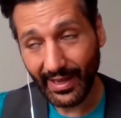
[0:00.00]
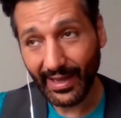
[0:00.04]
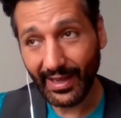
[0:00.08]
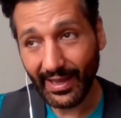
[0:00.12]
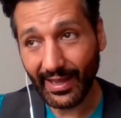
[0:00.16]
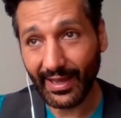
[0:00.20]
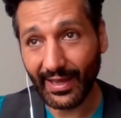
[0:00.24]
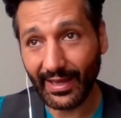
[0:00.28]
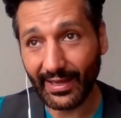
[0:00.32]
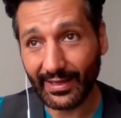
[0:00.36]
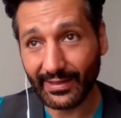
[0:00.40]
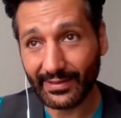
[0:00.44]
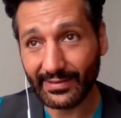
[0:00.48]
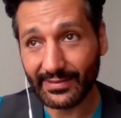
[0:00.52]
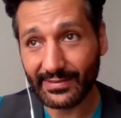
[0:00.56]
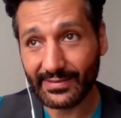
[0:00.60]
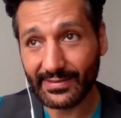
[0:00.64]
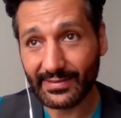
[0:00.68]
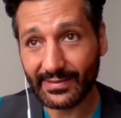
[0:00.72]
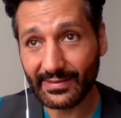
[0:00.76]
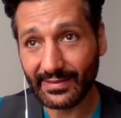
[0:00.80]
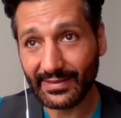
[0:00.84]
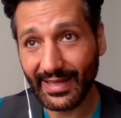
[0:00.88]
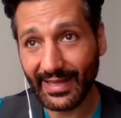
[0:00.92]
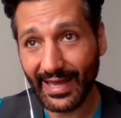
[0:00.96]
And
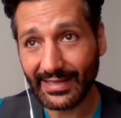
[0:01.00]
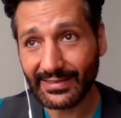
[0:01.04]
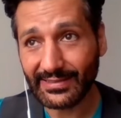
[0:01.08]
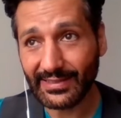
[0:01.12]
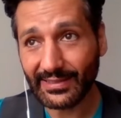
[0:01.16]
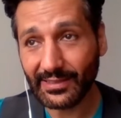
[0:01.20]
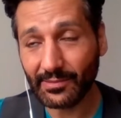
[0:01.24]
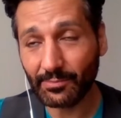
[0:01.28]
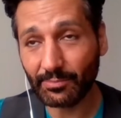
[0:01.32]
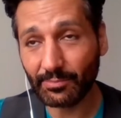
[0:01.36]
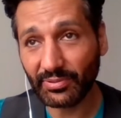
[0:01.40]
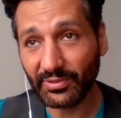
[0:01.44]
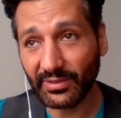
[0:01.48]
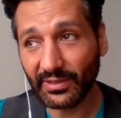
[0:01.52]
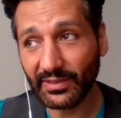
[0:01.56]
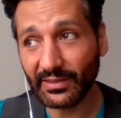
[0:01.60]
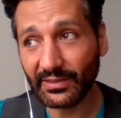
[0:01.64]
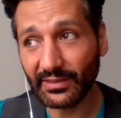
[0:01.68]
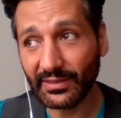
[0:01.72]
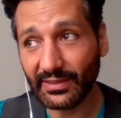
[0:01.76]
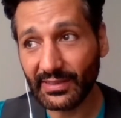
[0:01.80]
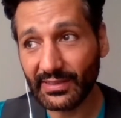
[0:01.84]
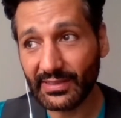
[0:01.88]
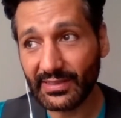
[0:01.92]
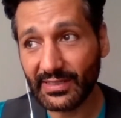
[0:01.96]
that's a
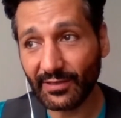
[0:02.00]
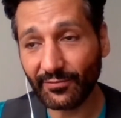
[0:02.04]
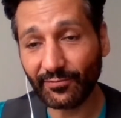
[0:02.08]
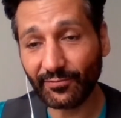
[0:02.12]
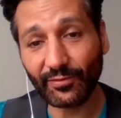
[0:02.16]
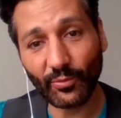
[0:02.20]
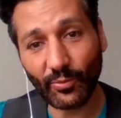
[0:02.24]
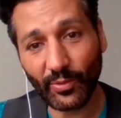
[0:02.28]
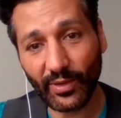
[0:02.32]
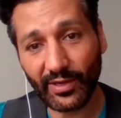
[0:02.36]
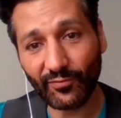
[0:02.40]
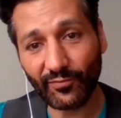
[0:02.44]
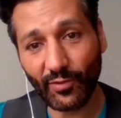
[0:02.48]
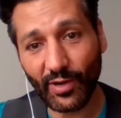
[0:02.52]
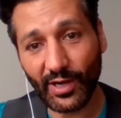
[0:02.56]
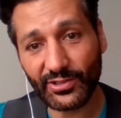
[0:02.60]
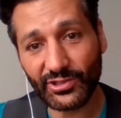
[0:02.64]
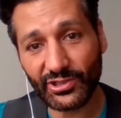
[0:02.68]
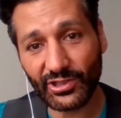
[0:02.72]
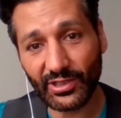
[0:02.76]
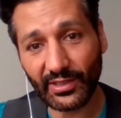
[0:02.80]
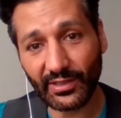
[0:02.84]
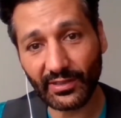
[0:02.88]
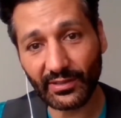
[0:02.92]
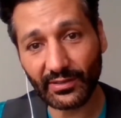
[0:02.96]
completely different way of
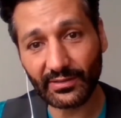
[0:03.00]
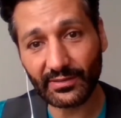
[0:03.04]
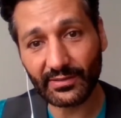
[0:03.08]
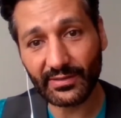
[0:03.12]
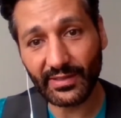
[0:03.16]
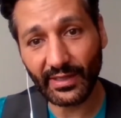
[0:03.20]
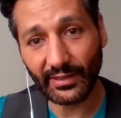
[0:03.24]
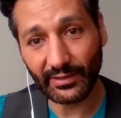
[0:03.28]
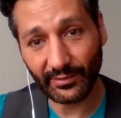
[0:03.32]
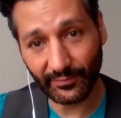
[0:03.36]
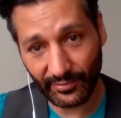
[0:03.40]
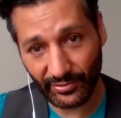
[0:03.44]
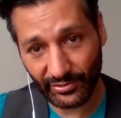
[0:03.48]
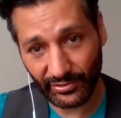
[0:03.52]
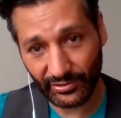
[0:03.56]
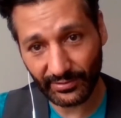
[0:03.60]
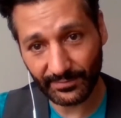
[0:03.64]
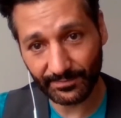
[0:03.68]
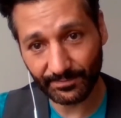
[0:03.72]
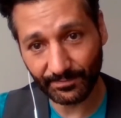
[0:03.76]
watching television.